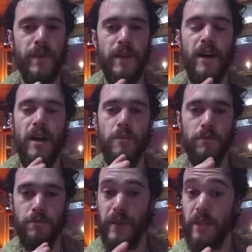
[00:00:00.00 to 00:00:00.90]

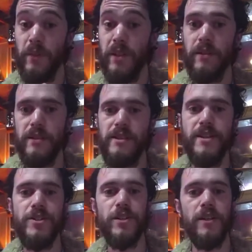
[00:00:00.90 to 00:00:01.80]
um, pigment
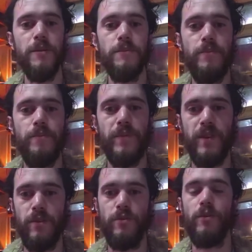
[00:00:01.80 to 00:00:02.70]
essentially
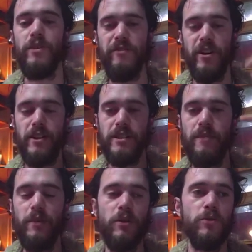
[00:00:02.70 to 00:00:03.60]
through the various
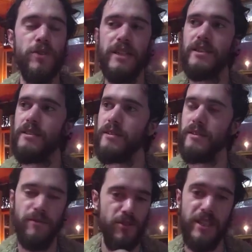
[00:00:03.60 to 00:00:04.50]
chemical trans-
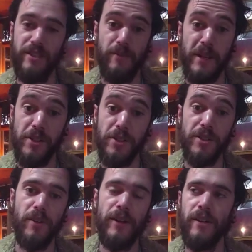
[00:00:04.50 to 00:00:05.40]
transformations
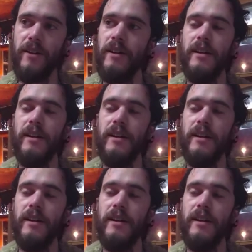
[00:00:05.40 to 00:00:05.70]
going on.